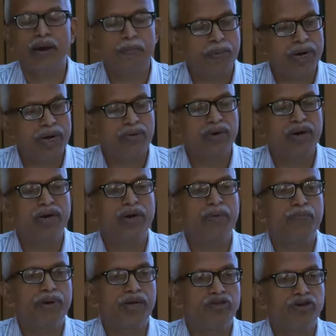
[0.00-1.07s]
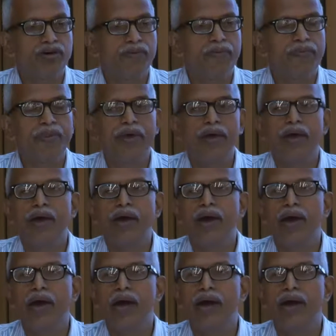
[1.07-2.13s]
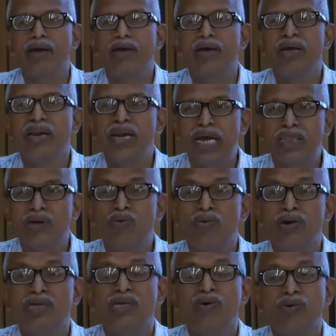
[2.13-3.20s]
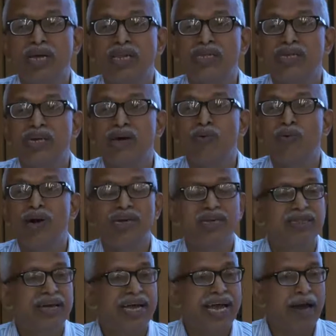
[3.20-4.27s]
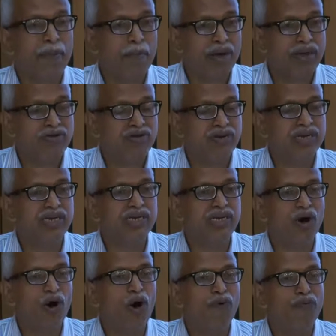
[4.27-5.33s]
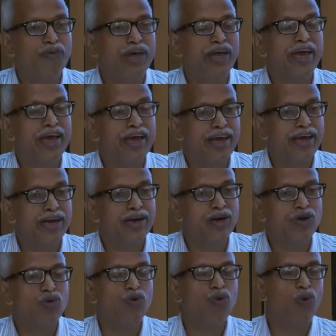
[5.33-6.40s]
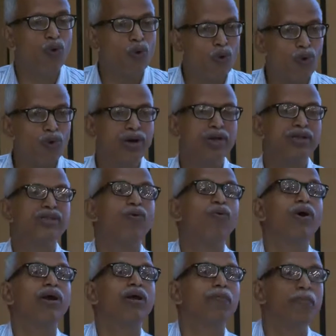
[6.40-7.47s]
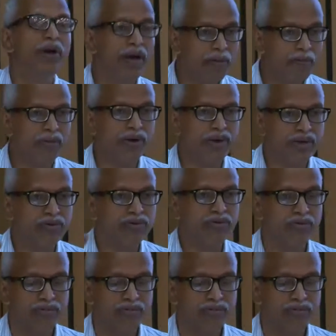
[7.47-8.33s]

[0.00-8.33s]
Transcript: particular temperature and in other words you can say what is the capacity of the air to hold the water vapor you know